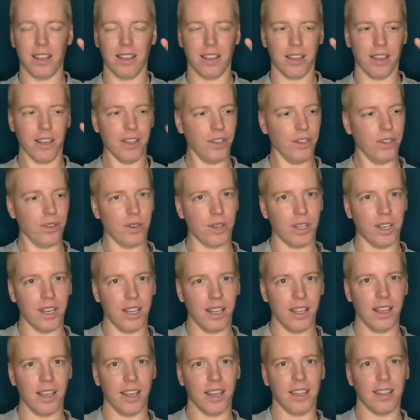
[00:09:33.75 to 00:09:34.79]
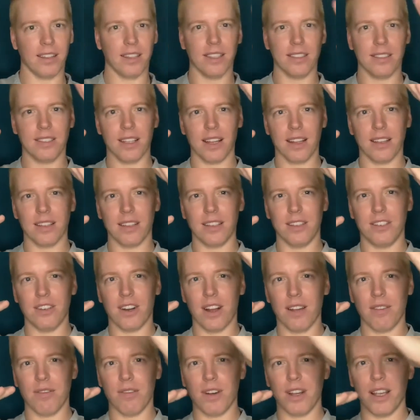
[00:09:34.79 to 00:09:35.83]
and you could hit the side of the
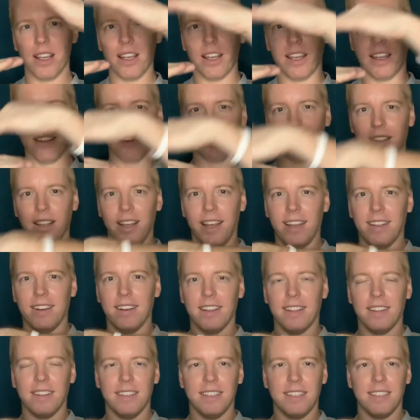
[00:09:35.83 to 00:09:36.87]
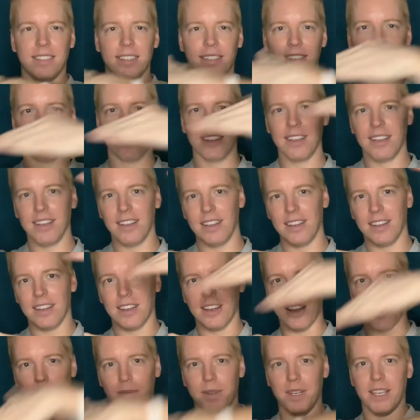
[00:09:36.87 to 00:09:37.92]
driveway and land on this,
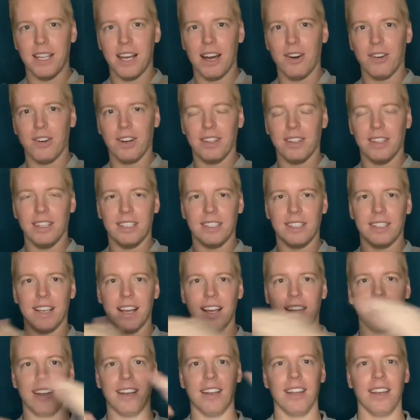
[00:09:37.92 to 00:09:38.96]
coming down on this side.